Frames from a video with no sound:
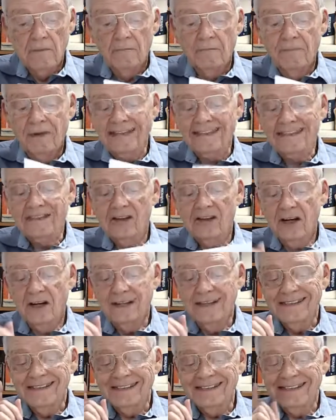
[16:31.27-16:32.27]
But
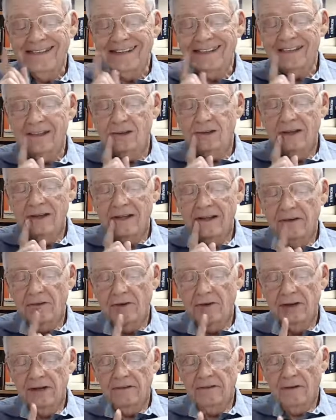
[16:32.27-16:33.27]
John
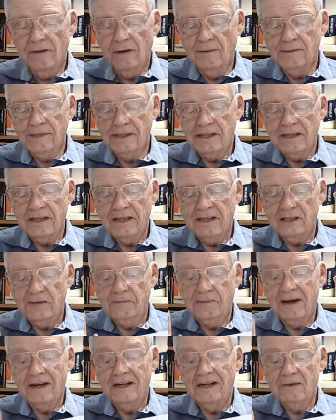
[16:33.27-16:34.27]
6:23 informs us that the
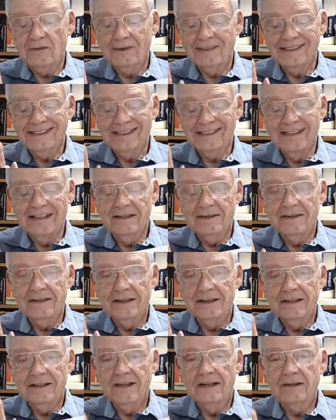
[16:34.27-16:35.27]
spot was near
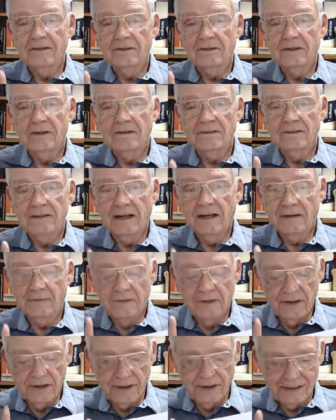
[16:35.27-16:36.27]
the town of
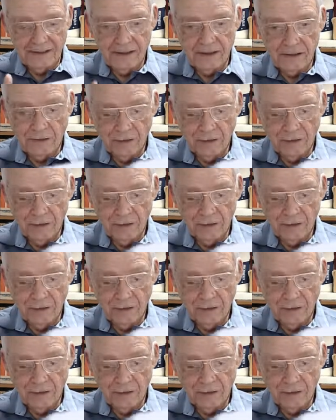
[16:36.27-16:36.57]
Tiberias,